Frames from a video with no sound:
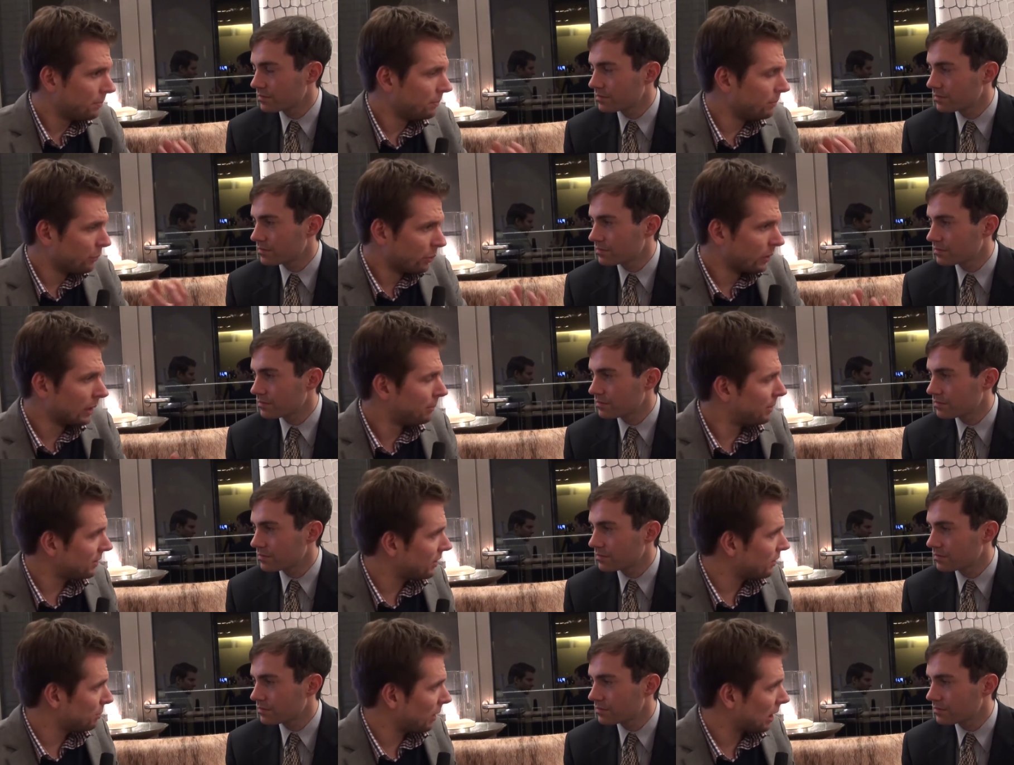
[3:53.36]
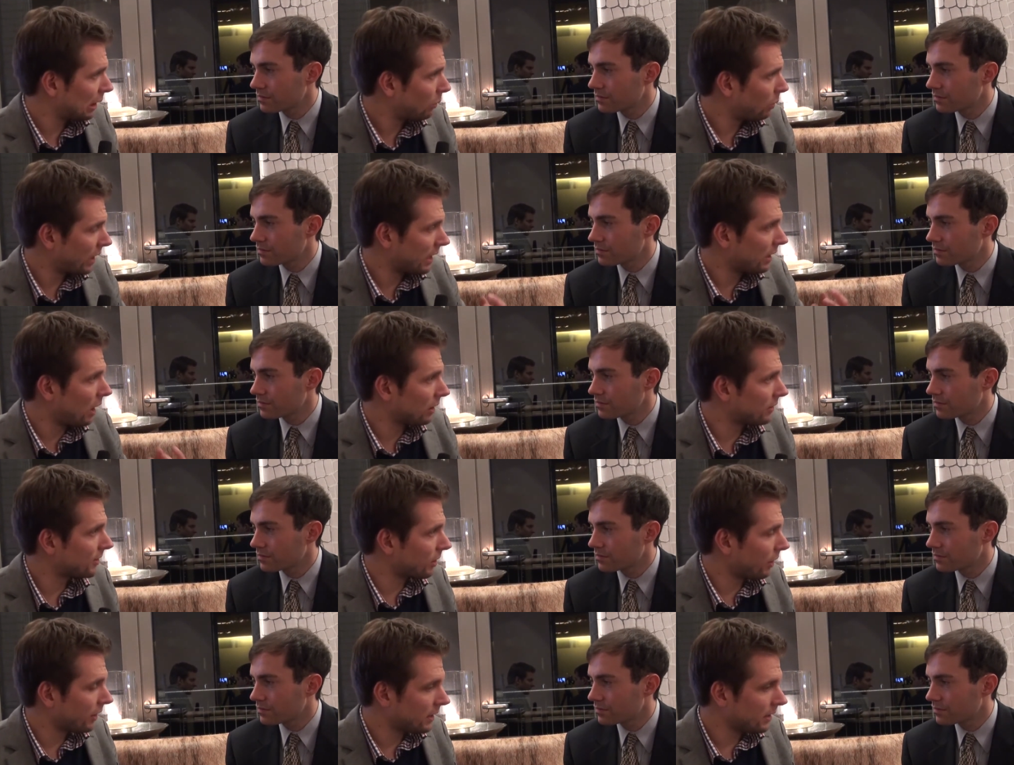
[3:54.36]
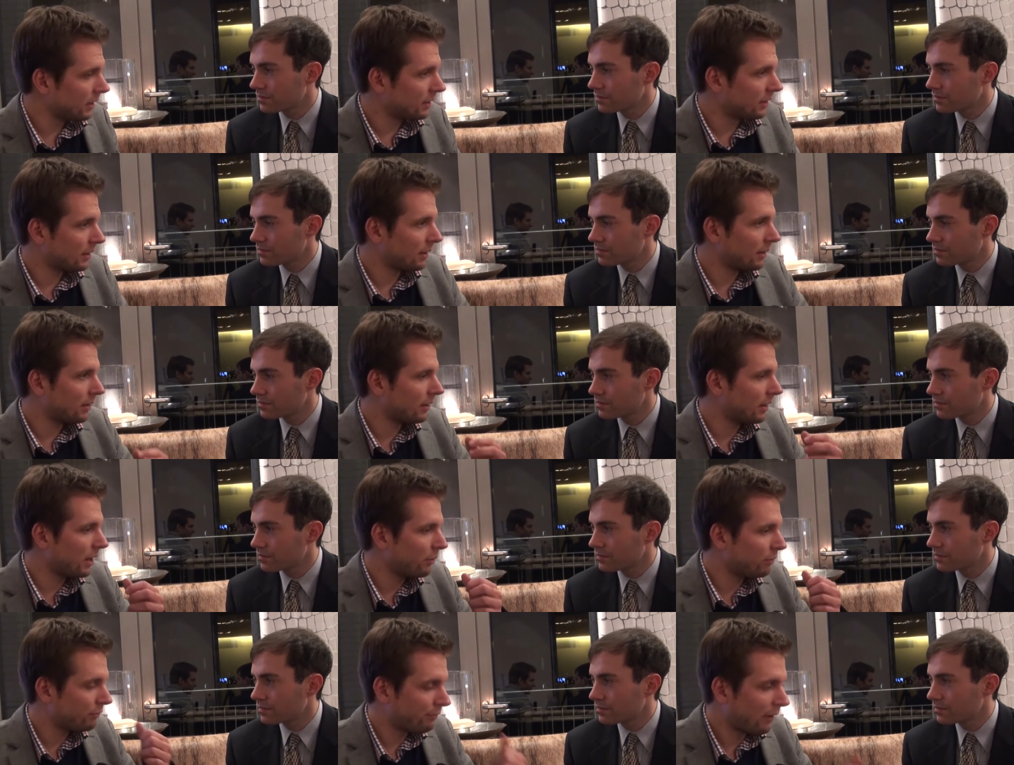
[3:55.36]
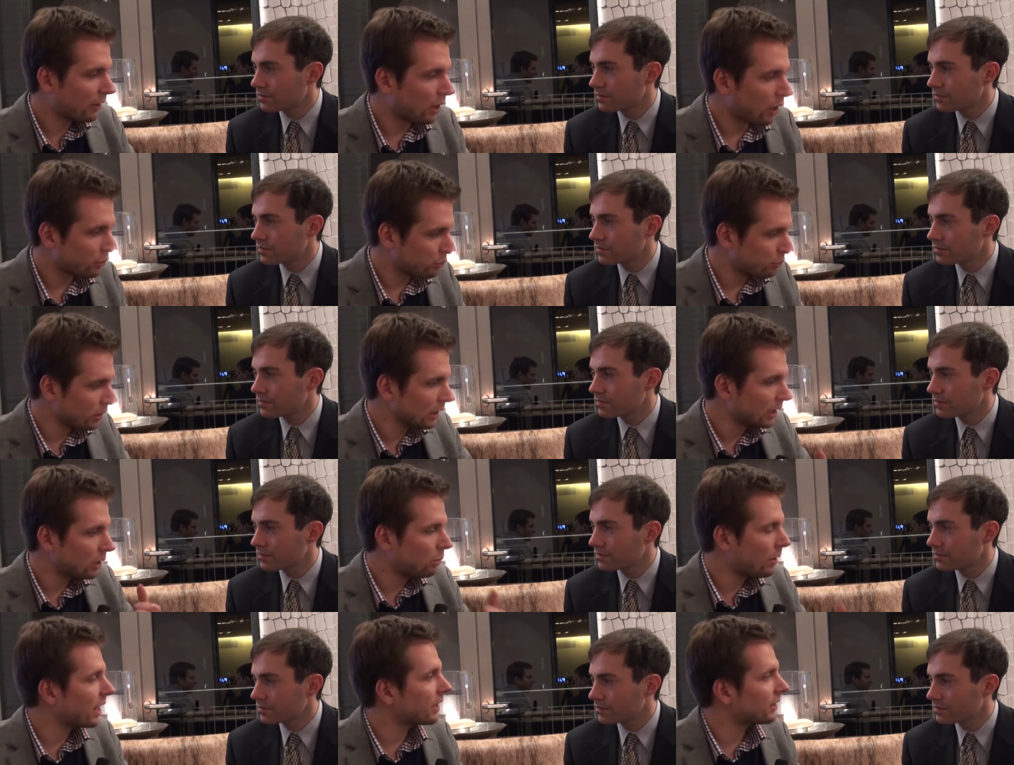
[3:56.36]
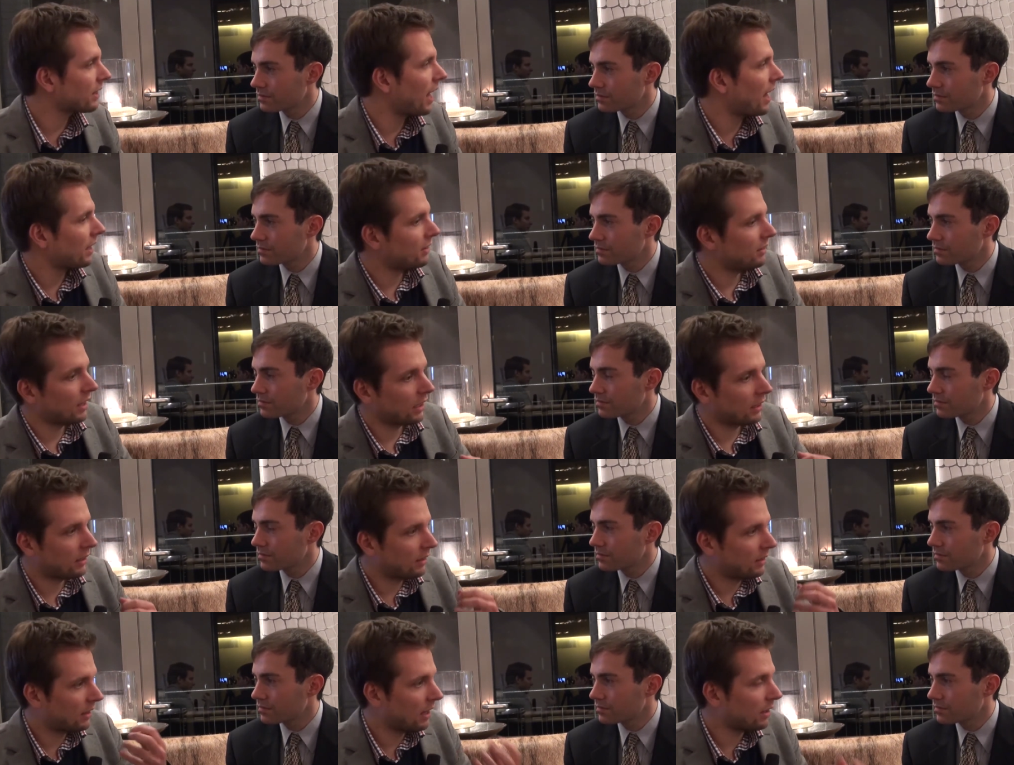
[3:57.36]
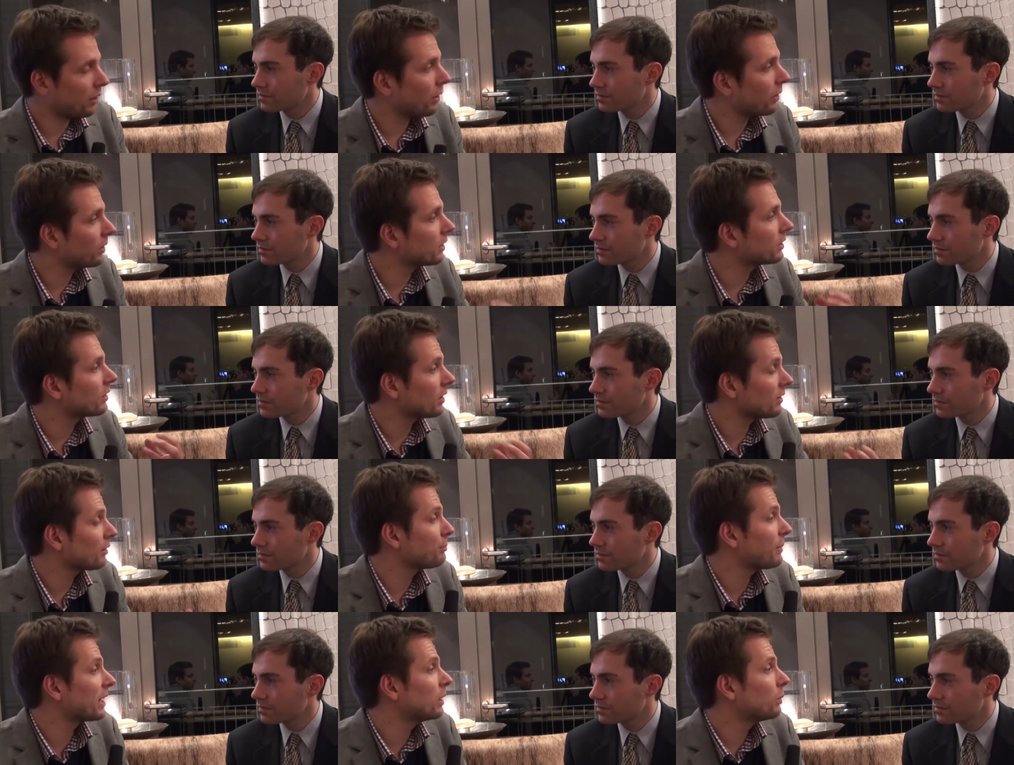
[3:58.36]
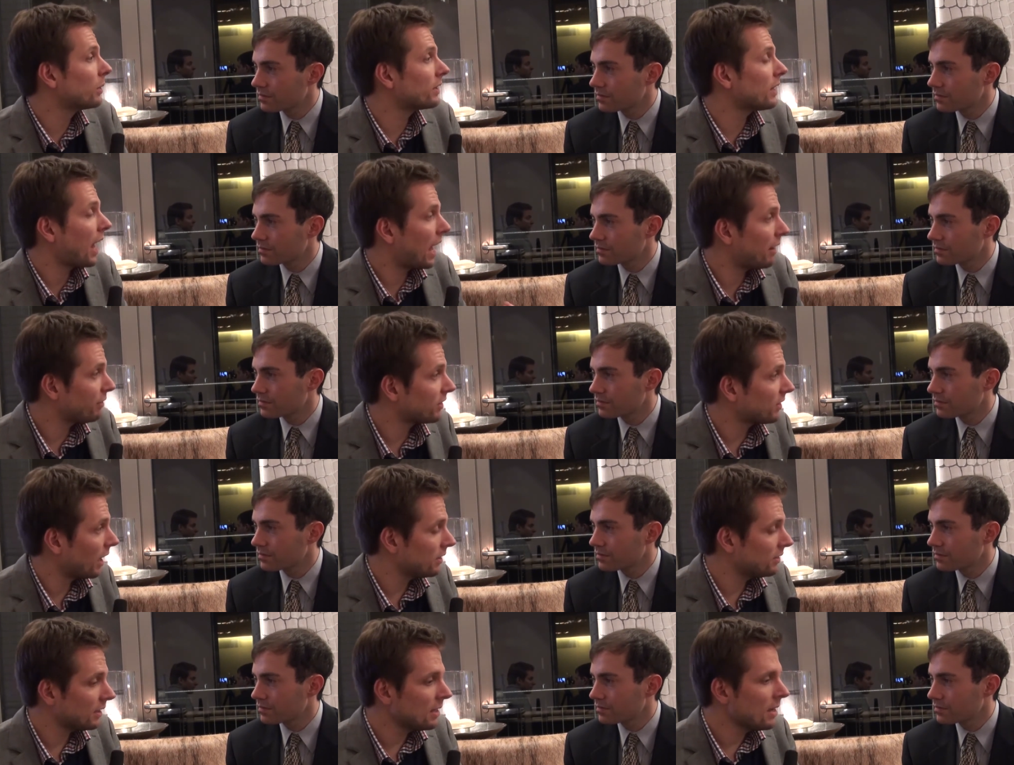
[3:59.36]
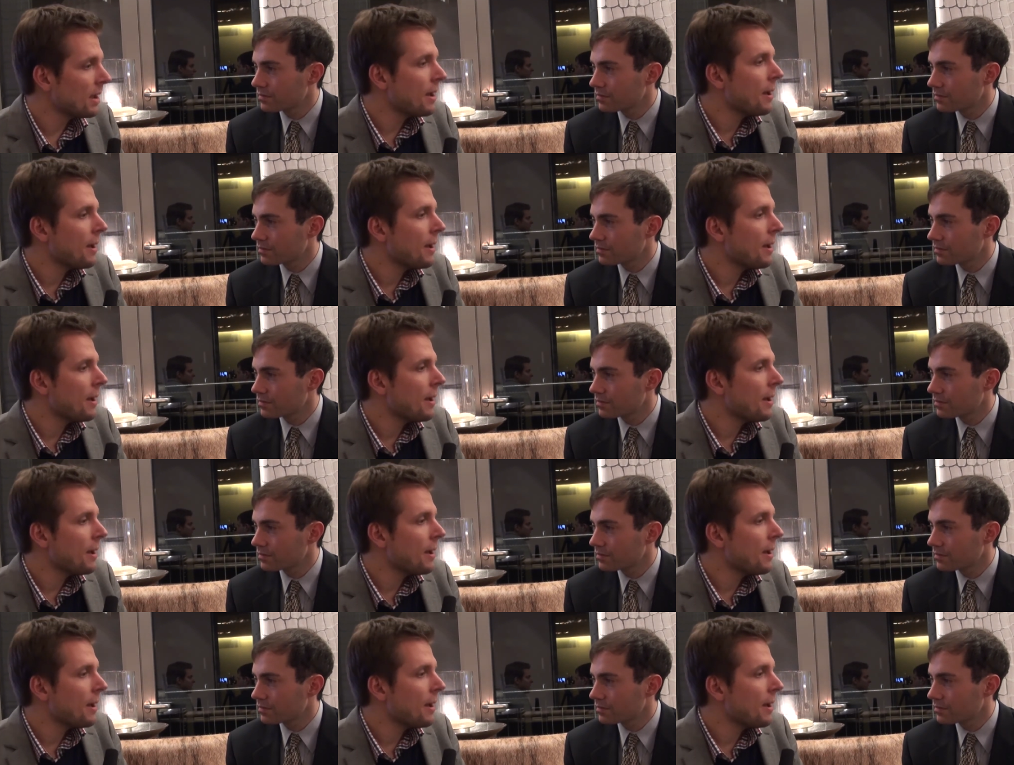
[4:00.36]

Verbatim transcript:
Speaker 1: real business model when it all started. They found out really quick that they can earn tons of money with advertising.